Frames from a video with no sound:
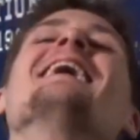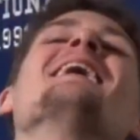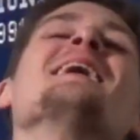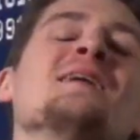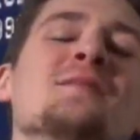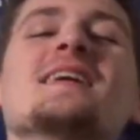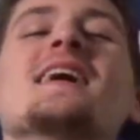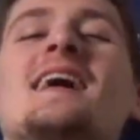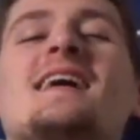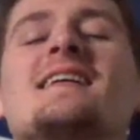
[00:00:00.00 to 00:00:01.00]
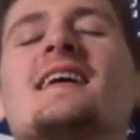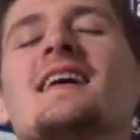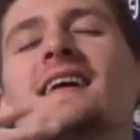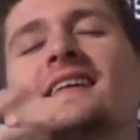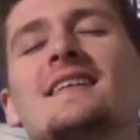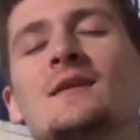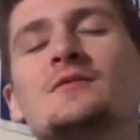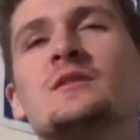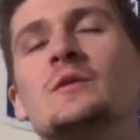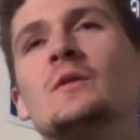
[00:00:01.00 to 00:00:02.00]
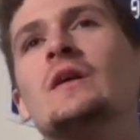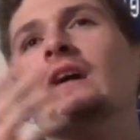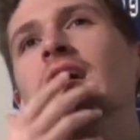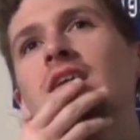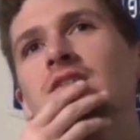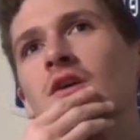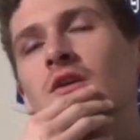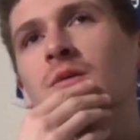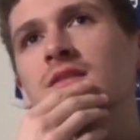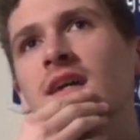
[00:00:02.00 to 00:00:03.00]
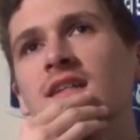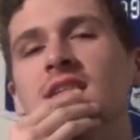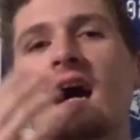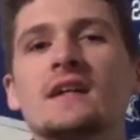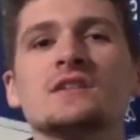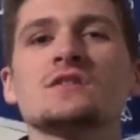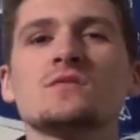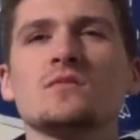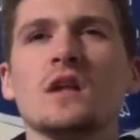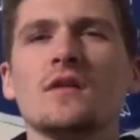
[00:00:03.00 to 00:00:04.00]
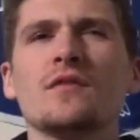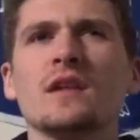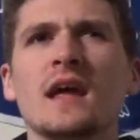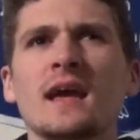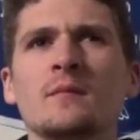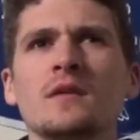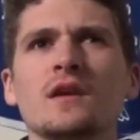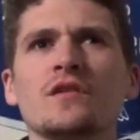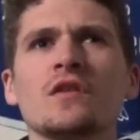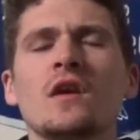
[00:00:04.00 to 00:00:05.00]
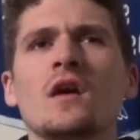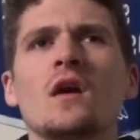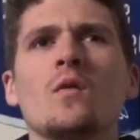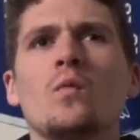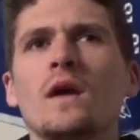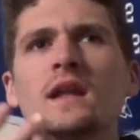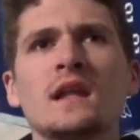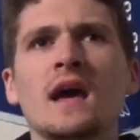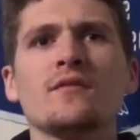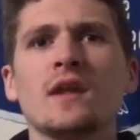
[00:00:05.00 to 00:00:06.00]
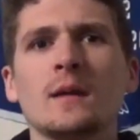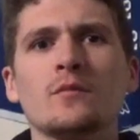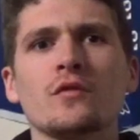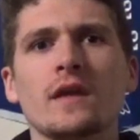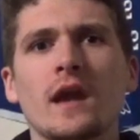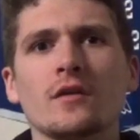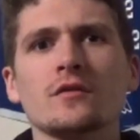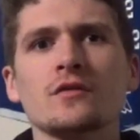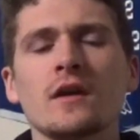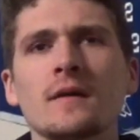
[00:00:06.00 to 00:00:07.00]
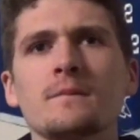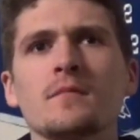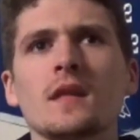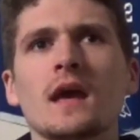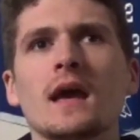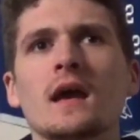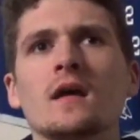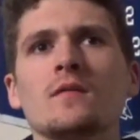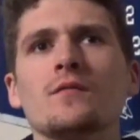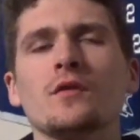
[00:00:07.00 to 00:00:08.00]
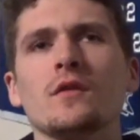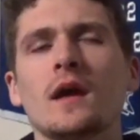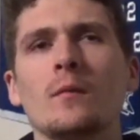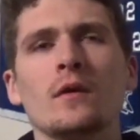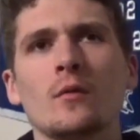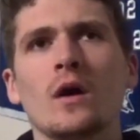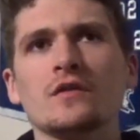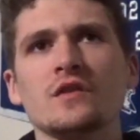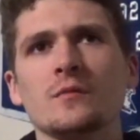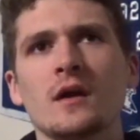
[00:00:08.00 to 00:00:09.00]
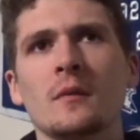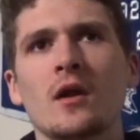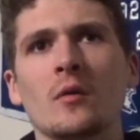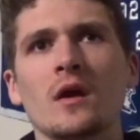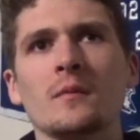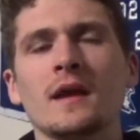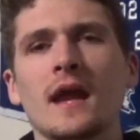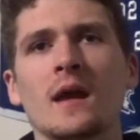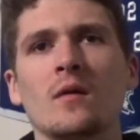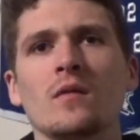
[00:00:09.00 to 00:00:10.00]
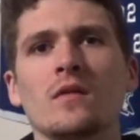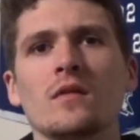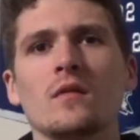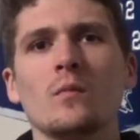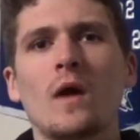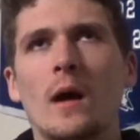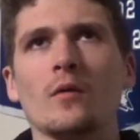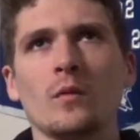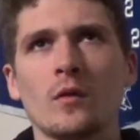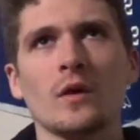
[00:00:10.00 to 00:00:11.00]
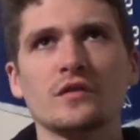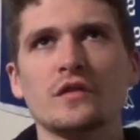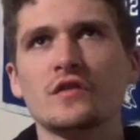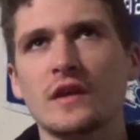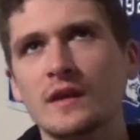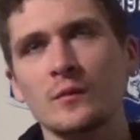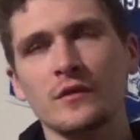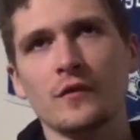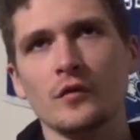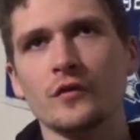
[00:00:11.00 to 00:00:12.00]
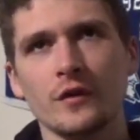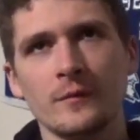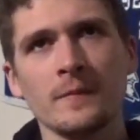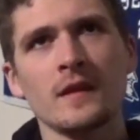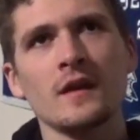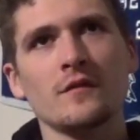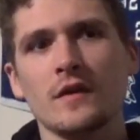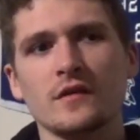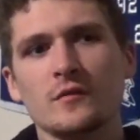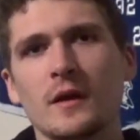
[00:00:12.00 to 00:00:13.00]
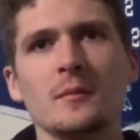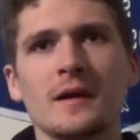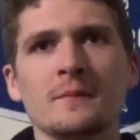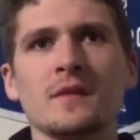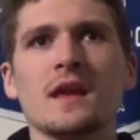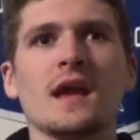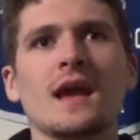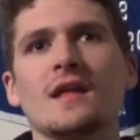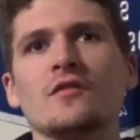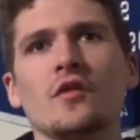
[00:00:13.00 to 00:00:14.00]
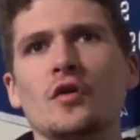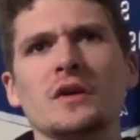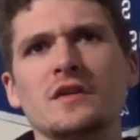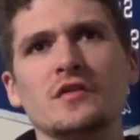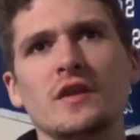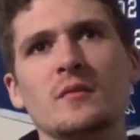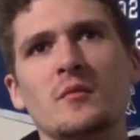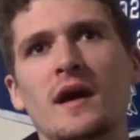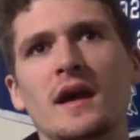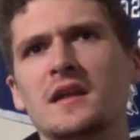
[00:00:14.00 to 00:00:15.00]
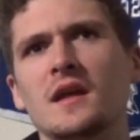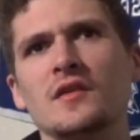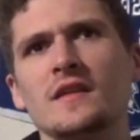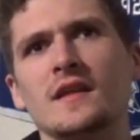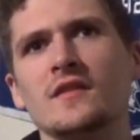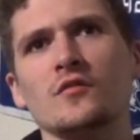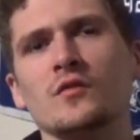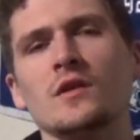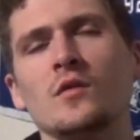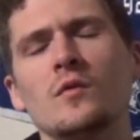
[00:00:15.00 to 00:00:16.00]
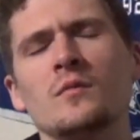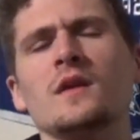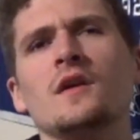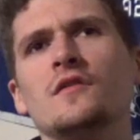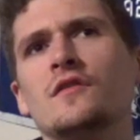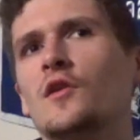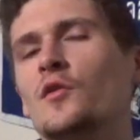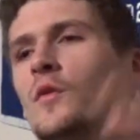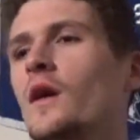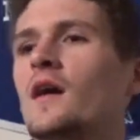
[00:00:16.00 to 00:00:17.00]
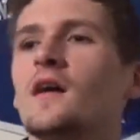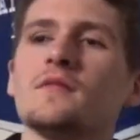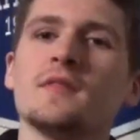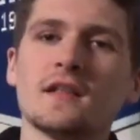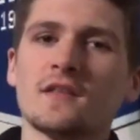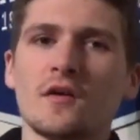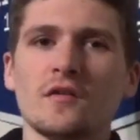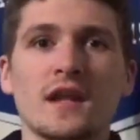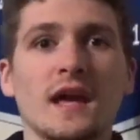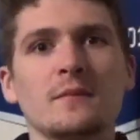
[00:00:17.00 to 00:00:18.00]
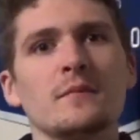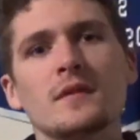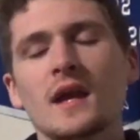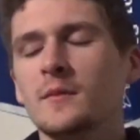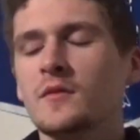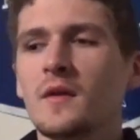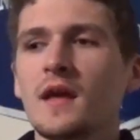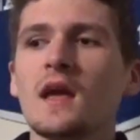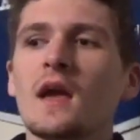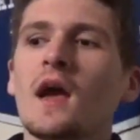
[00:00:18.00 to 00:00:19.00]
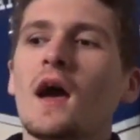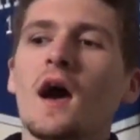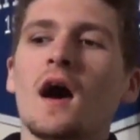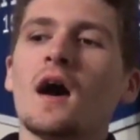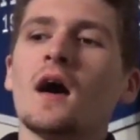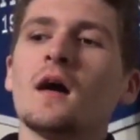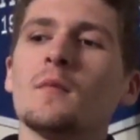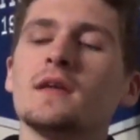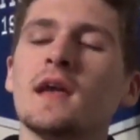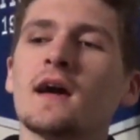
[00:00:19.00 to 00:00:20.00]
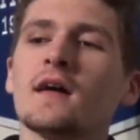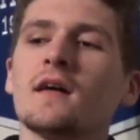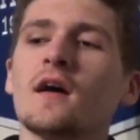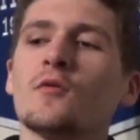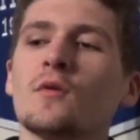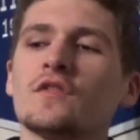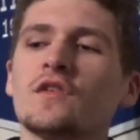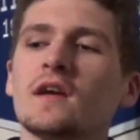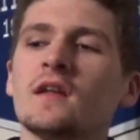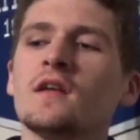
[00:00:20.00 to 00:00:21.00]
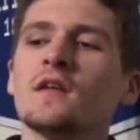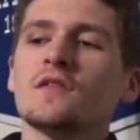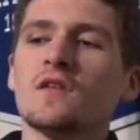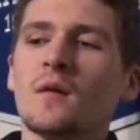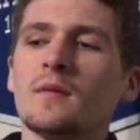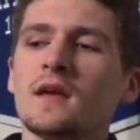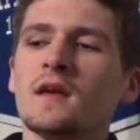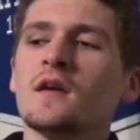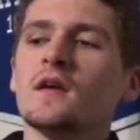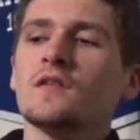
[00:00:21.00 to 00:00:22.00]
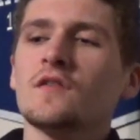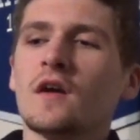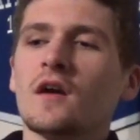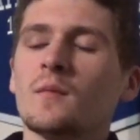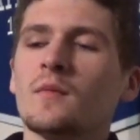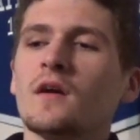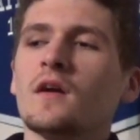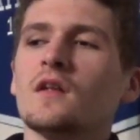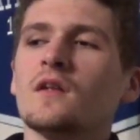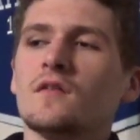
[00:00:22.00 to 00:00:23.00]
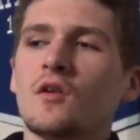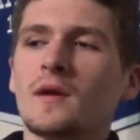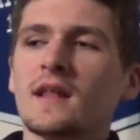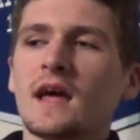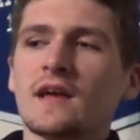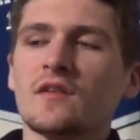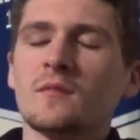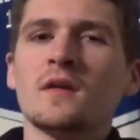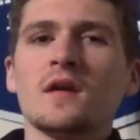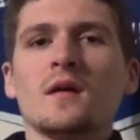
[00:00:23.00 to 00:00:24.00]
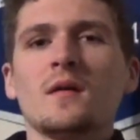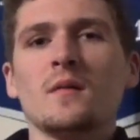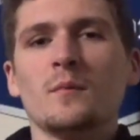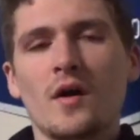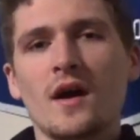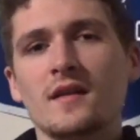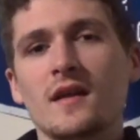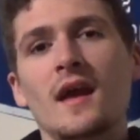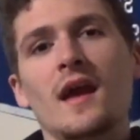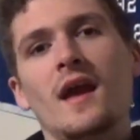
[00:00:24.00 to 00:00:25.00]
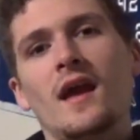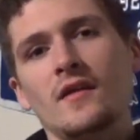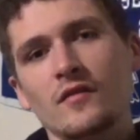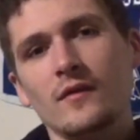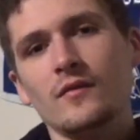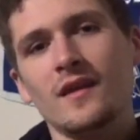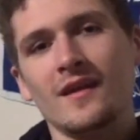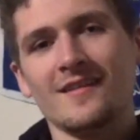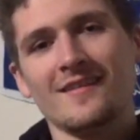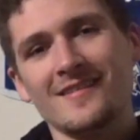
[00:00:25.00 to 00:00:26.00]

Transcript: but yeah, he was cool. Sterling was nice. I just love the name because we didn't have names for the characters yet, and we were watching Spider-Man Homecoming, and we were watching the scene with Vulture facing Spider-Man, and Sterling just came to my head, and I was like, that sounds really cool. So that's how the name came to be. But yeah, rich kid, snobby, stuck up. Nobody likes him, but he saved the day.